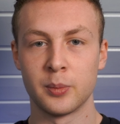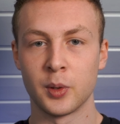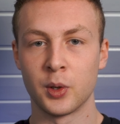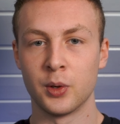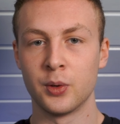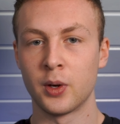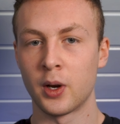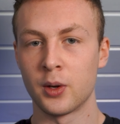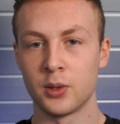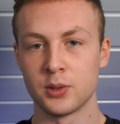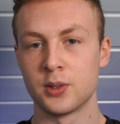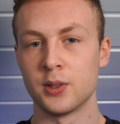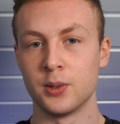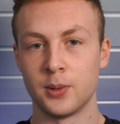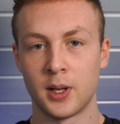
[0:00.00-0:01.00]
beginner, I
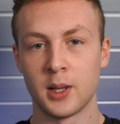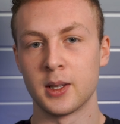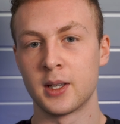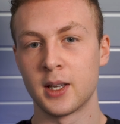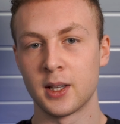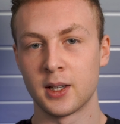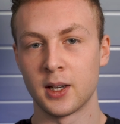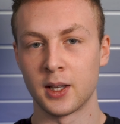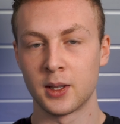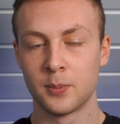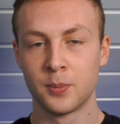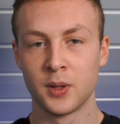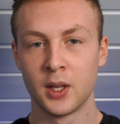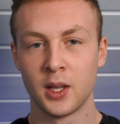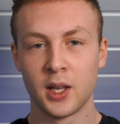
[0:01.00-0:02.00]
also allocate like
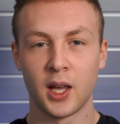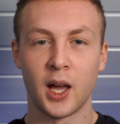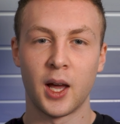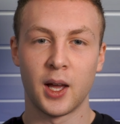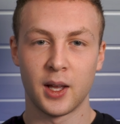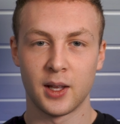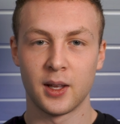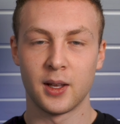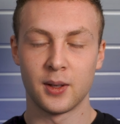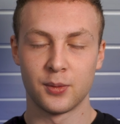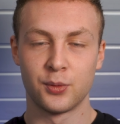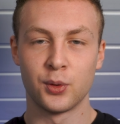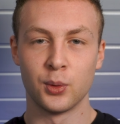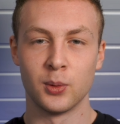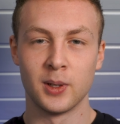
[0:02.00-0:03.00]
a
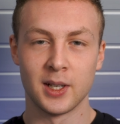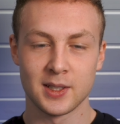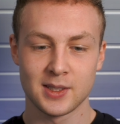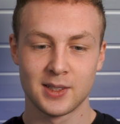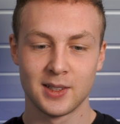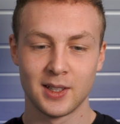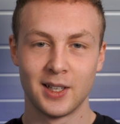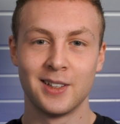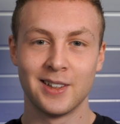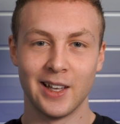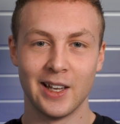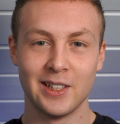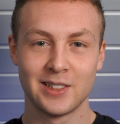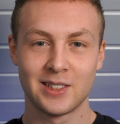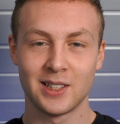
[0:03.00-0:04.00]
few less
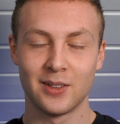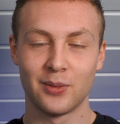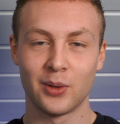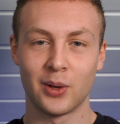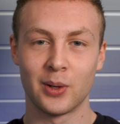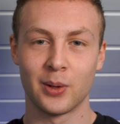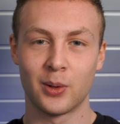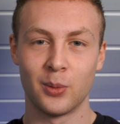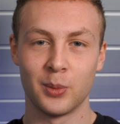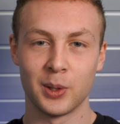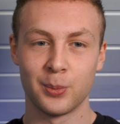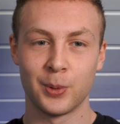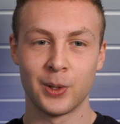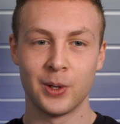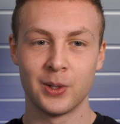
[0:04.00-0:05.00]
days if you are a complete
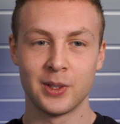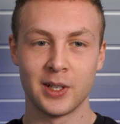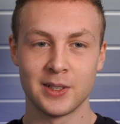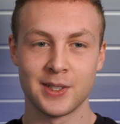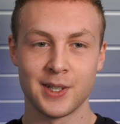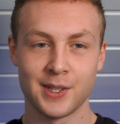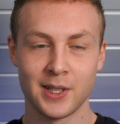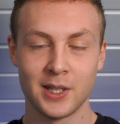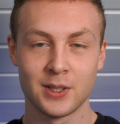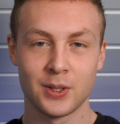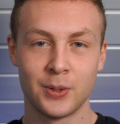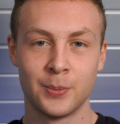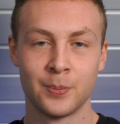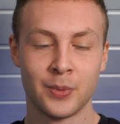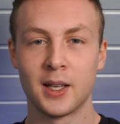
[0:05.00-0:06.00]
beginner than 60 days.
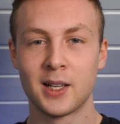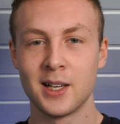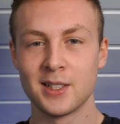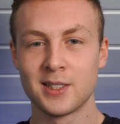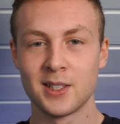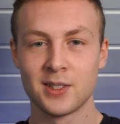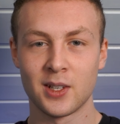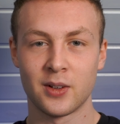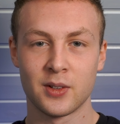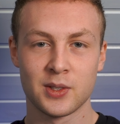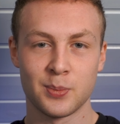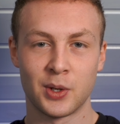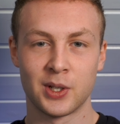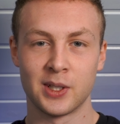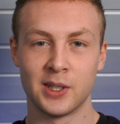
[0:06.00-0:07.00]
So at least inside of
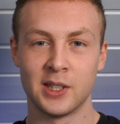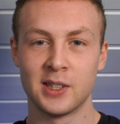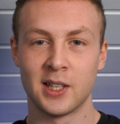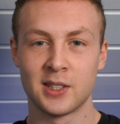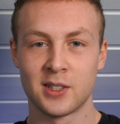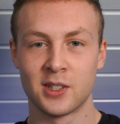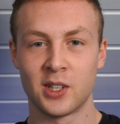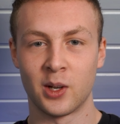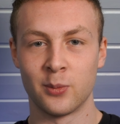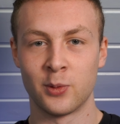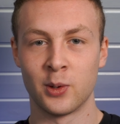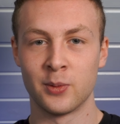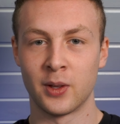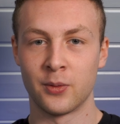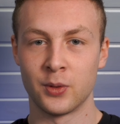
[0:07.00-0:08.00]
Smartini, that's the time
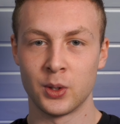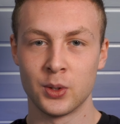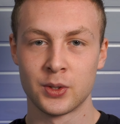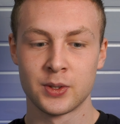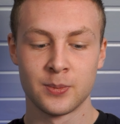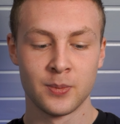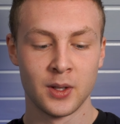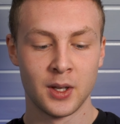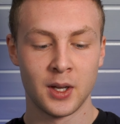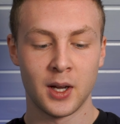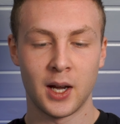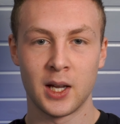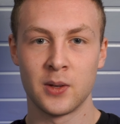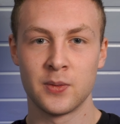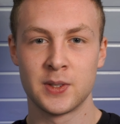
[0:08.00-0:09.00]
frame that we use.
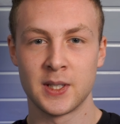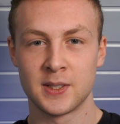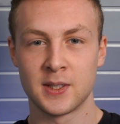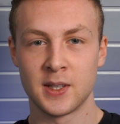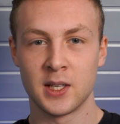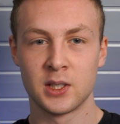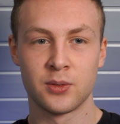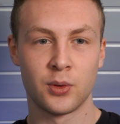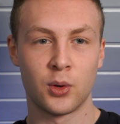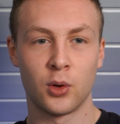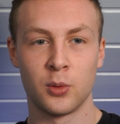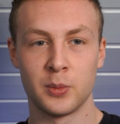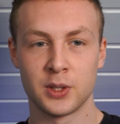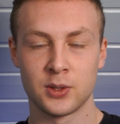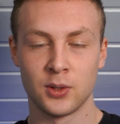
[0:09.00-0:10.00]
I have 60 days for
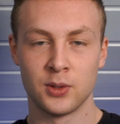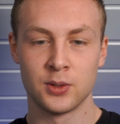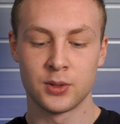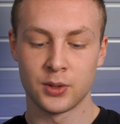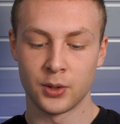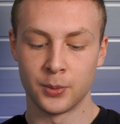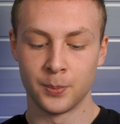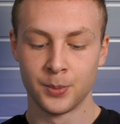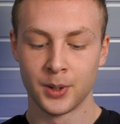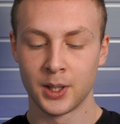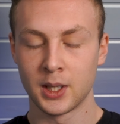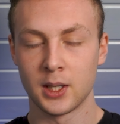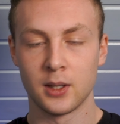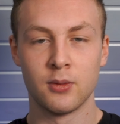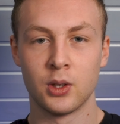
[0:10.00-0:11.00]
all my students, so
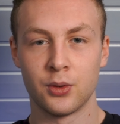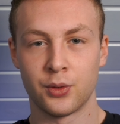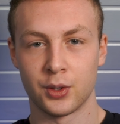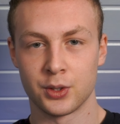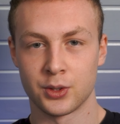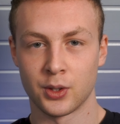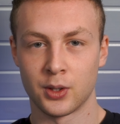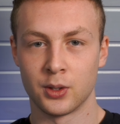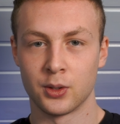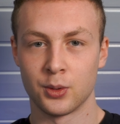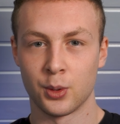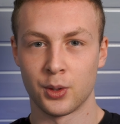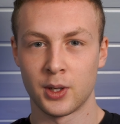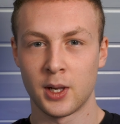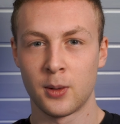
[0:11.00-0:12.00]
even if you're stuck in the
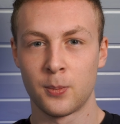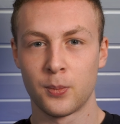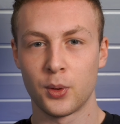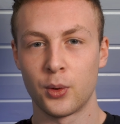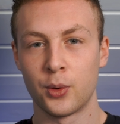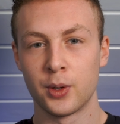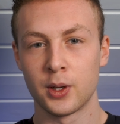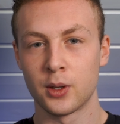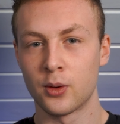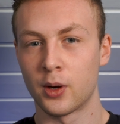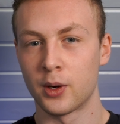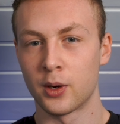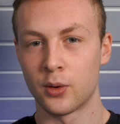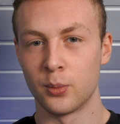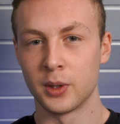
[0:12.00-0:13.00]
tutorial hall or you
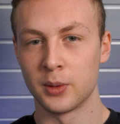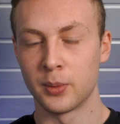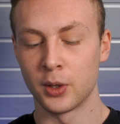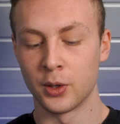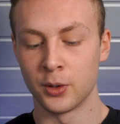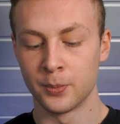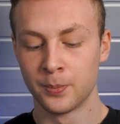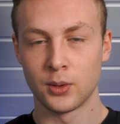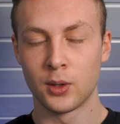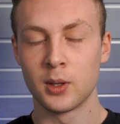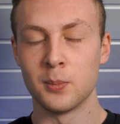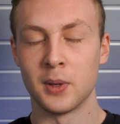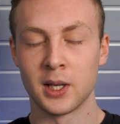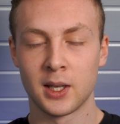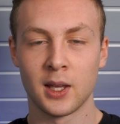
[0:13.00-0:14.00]
are a complete beginner, you
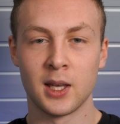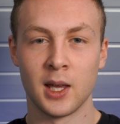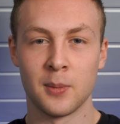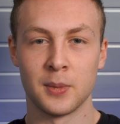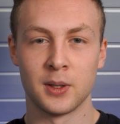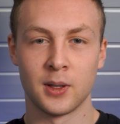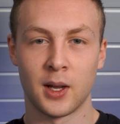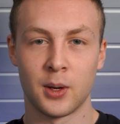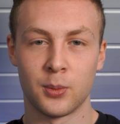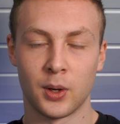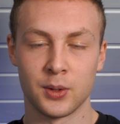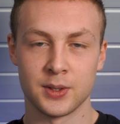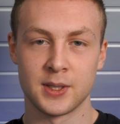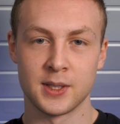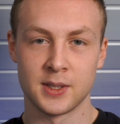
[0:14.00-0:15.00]
can make a game in
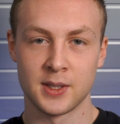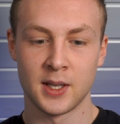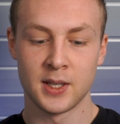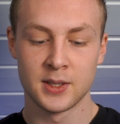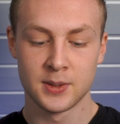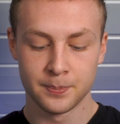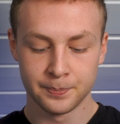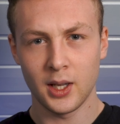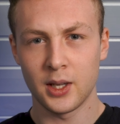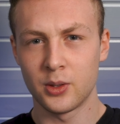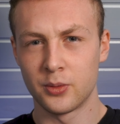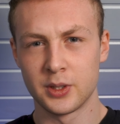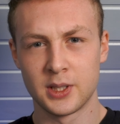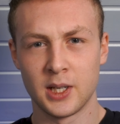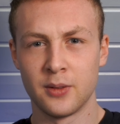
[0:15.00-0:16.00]
around 60 days. And
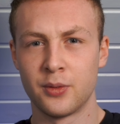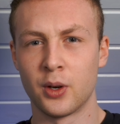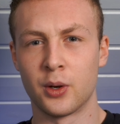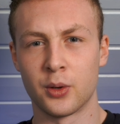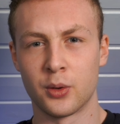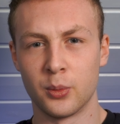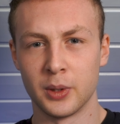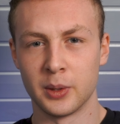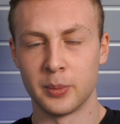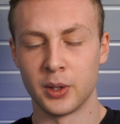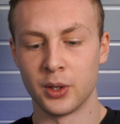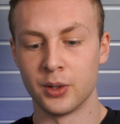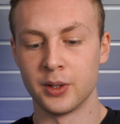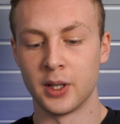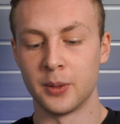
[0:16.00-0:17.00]
obviously if you are a complete
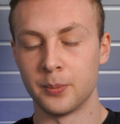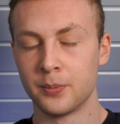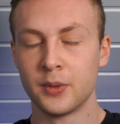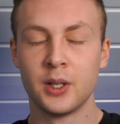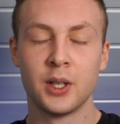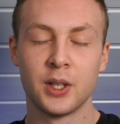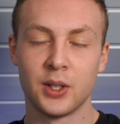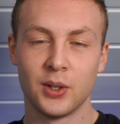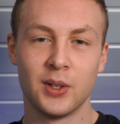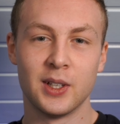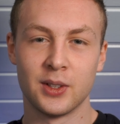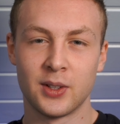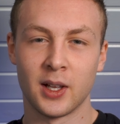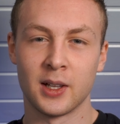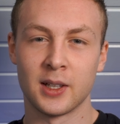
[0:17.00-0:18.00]
beginner, then you
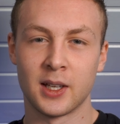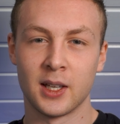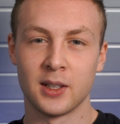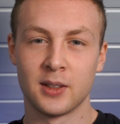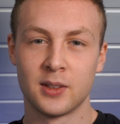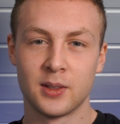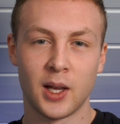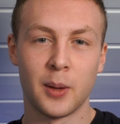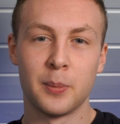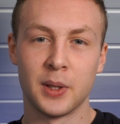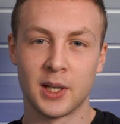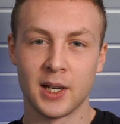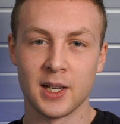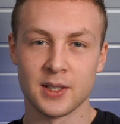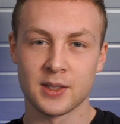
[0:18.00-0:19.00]
need to allocate a
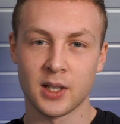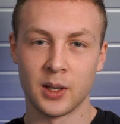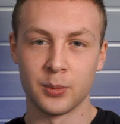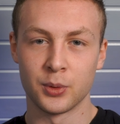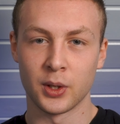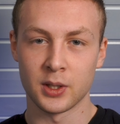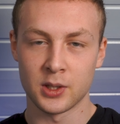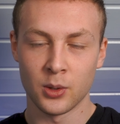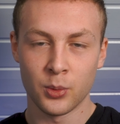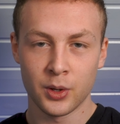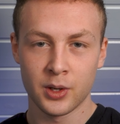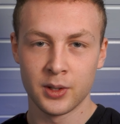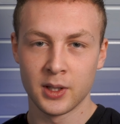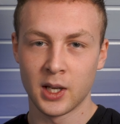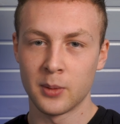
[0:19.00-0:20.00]
bit less time to actually
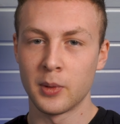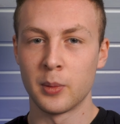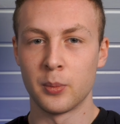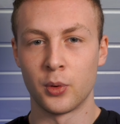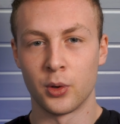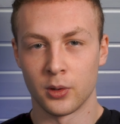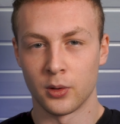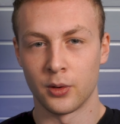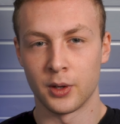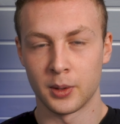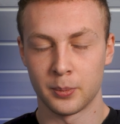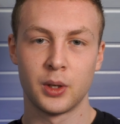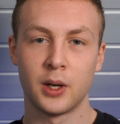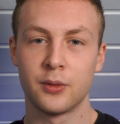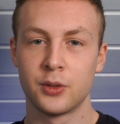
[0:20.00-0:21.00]
work on the game and more on learning.
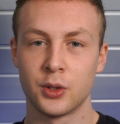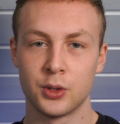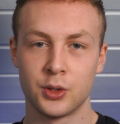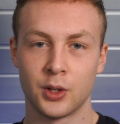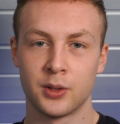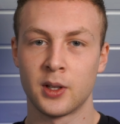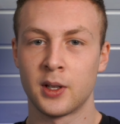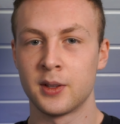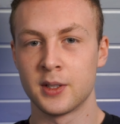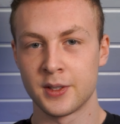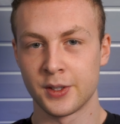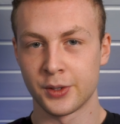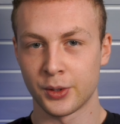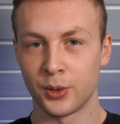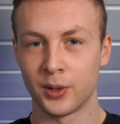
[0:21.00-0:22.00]
But after you join, and this
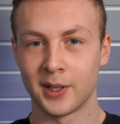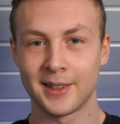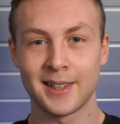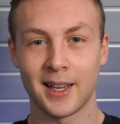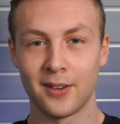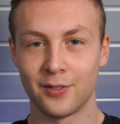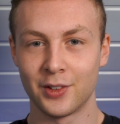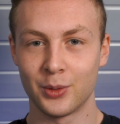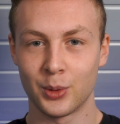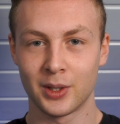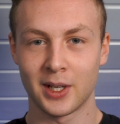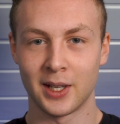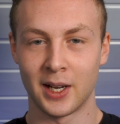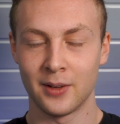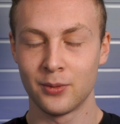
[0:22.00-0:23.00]
is the goal that everyone
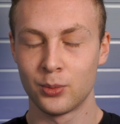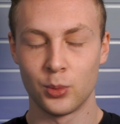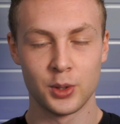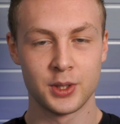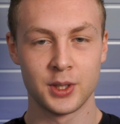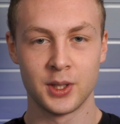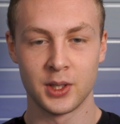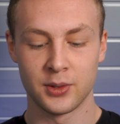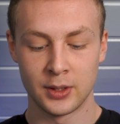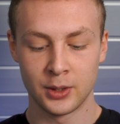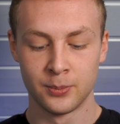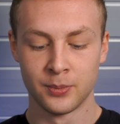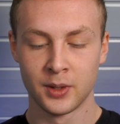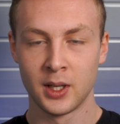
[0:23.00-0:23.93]
can have watching this video,